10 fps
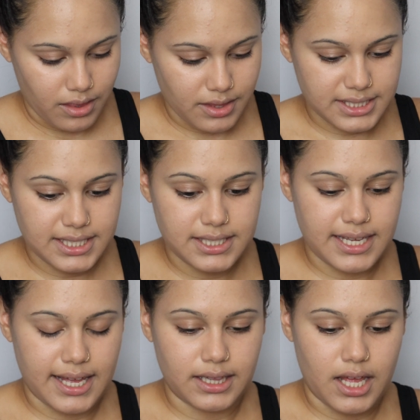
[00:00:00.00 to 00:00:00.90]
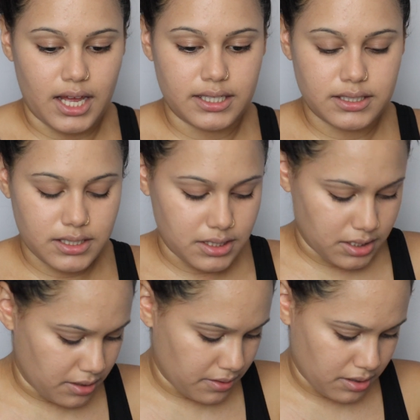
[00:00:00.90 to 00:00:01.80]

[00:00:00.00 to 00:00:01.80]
This is Tan Lines.